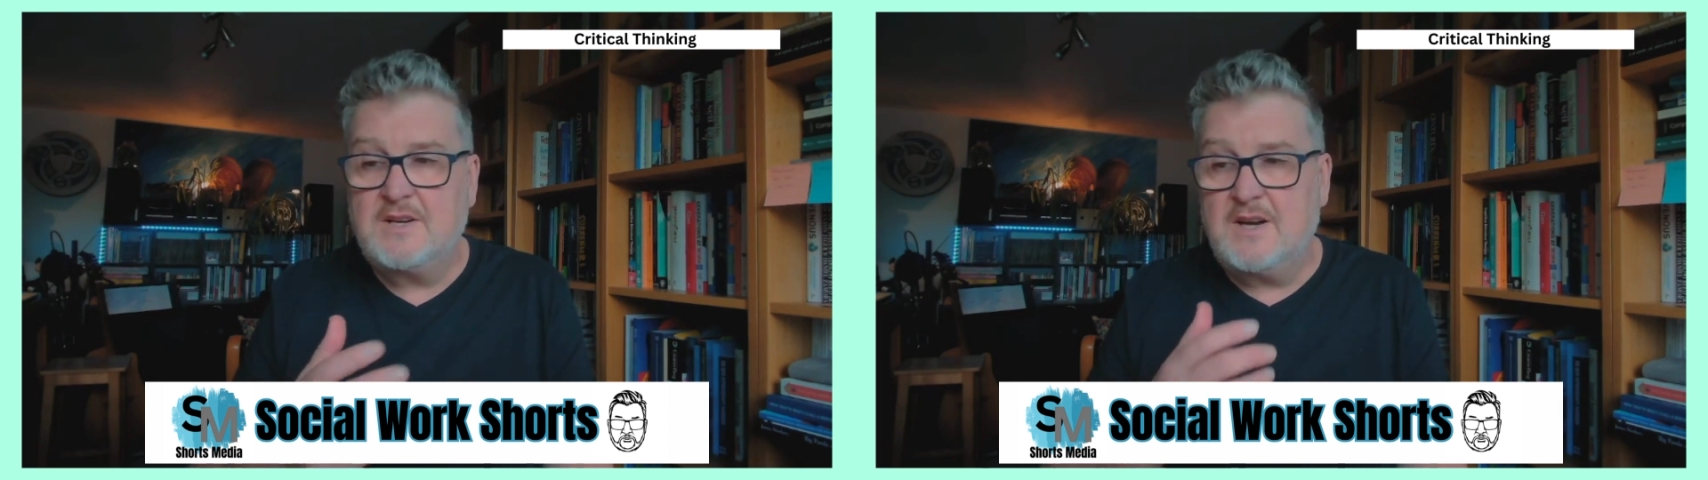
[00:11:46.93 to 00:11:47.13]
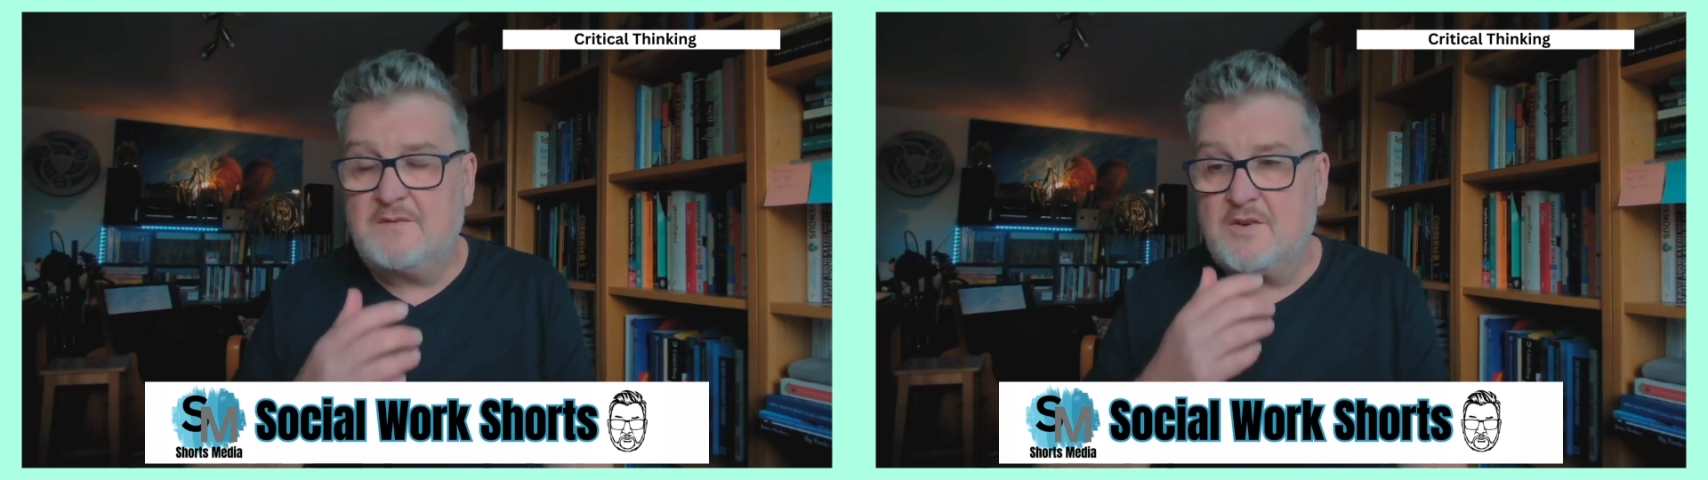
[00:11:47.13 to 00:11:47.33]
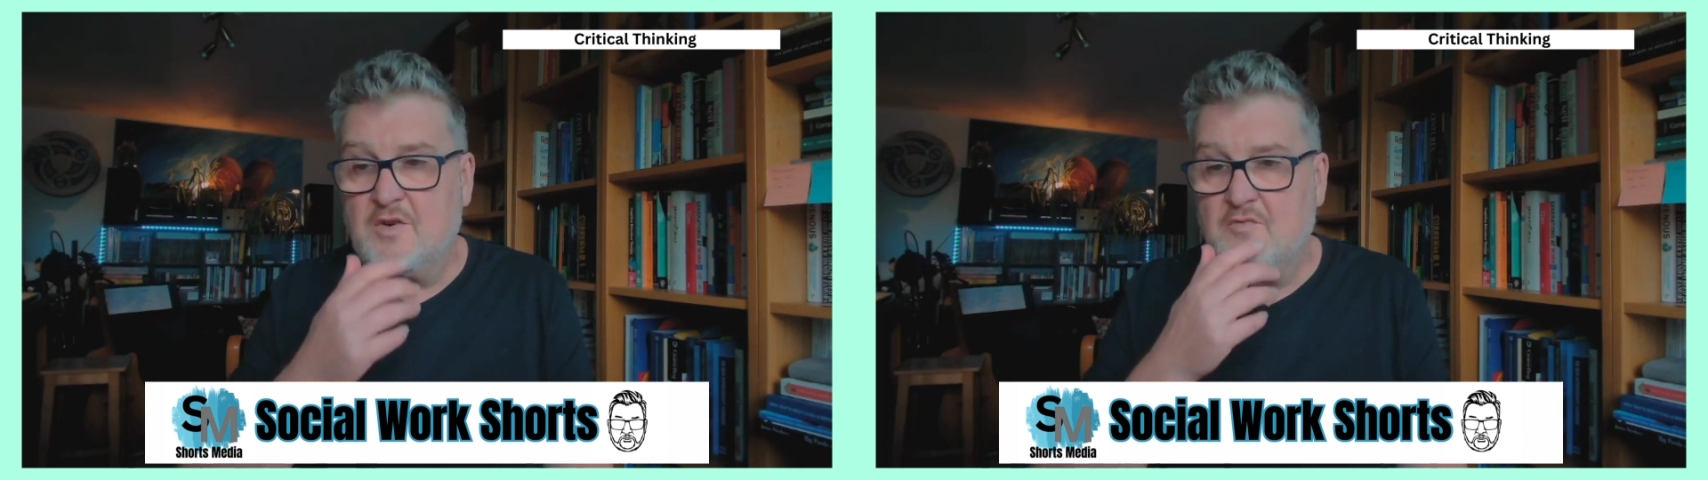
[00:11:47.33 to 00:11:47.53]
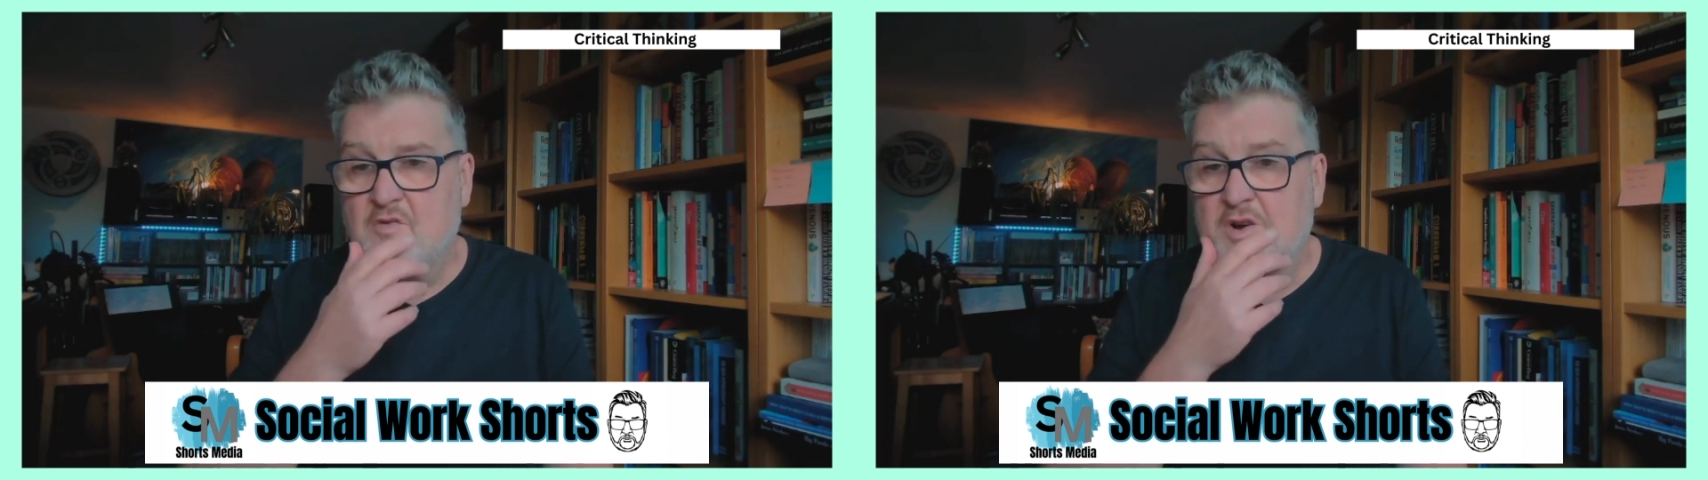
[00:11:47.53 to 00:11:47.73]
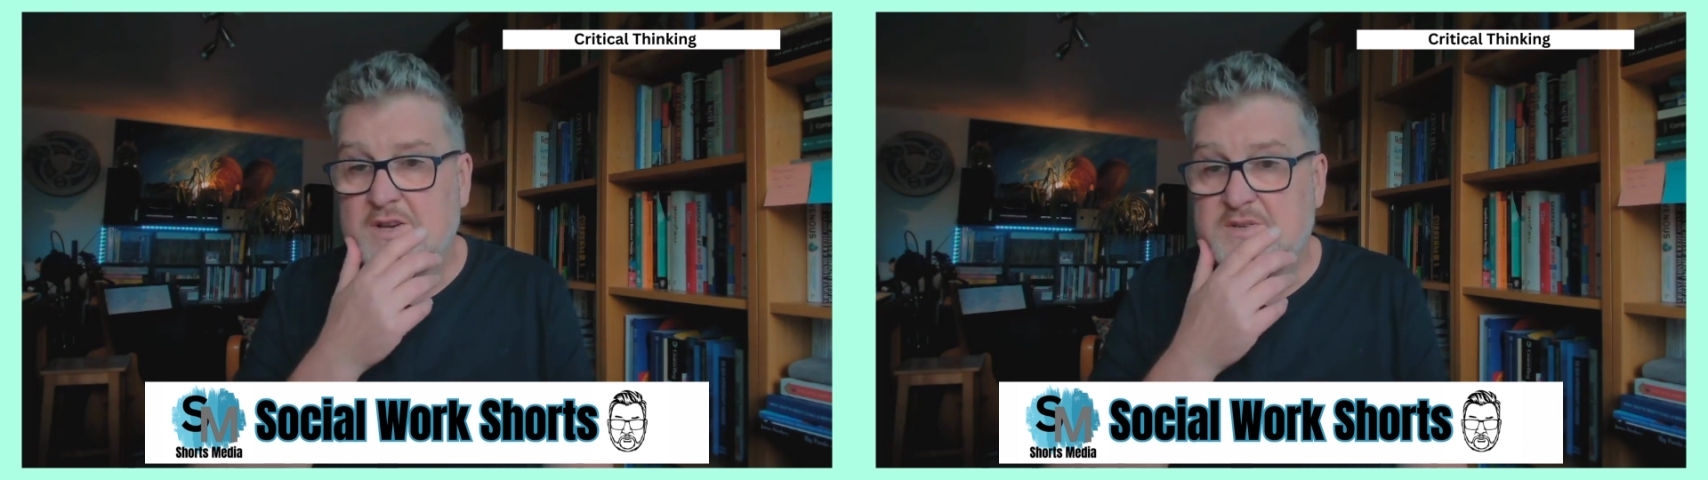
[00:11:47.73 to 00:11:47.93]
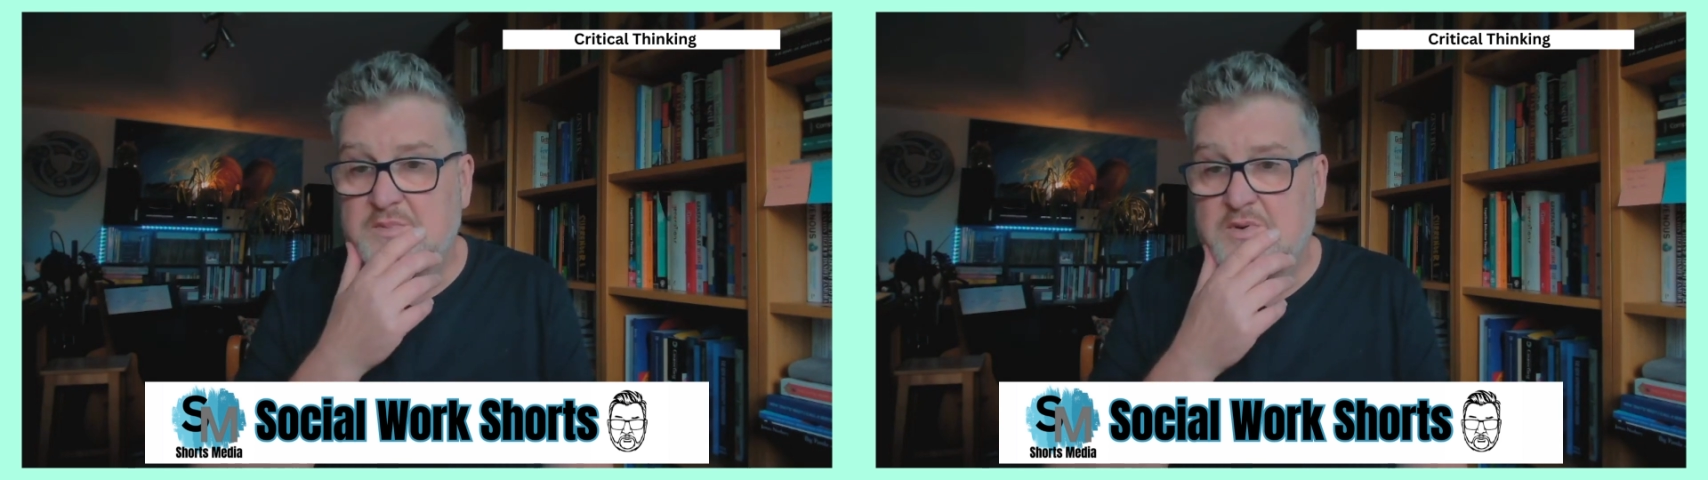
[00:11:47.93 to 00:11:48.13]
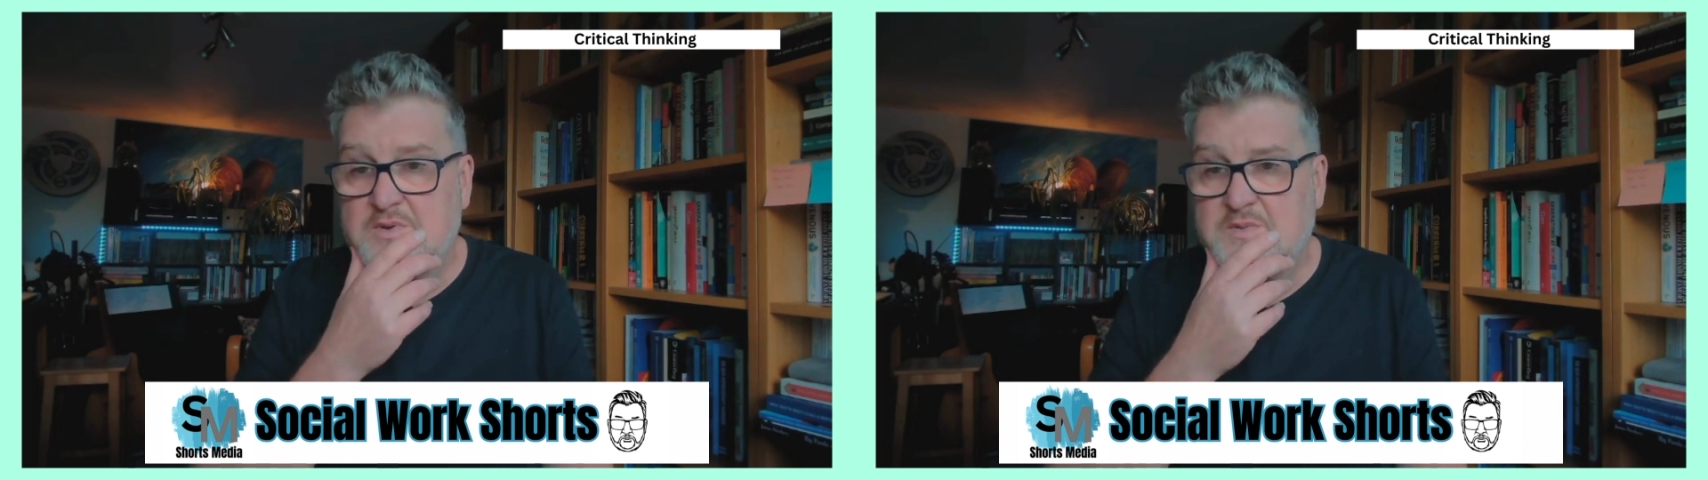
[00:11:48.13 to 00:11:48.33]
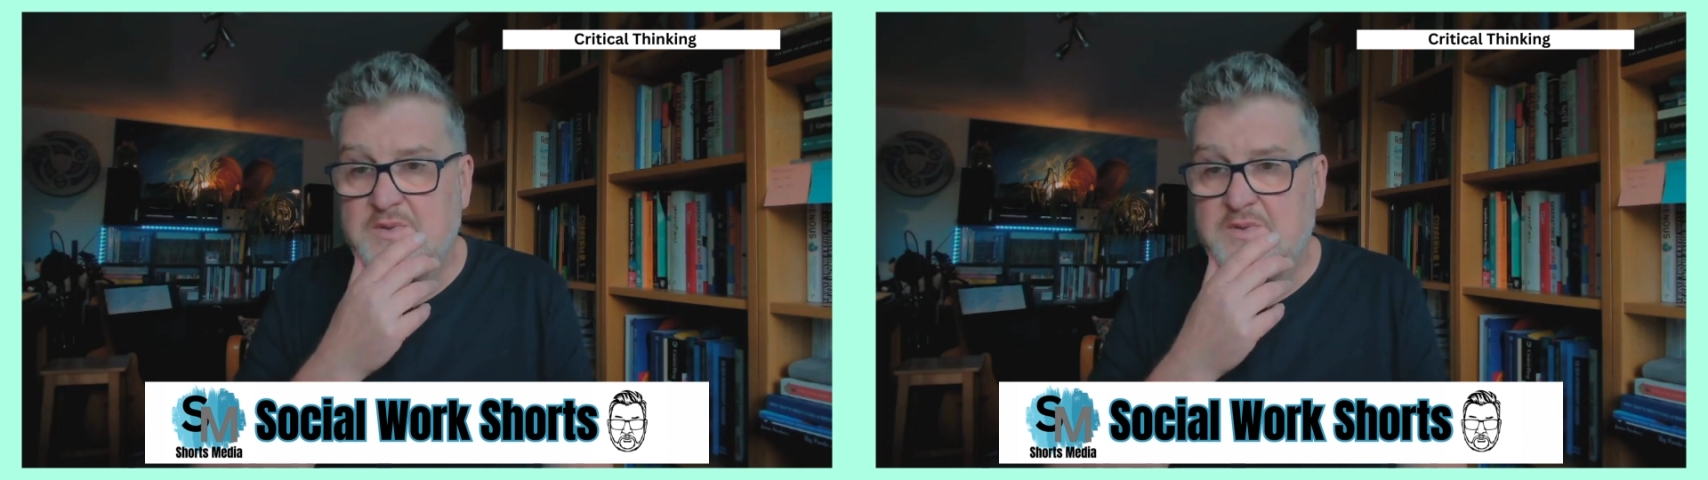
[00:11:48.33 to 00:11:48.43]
having gone wrong, I suppose.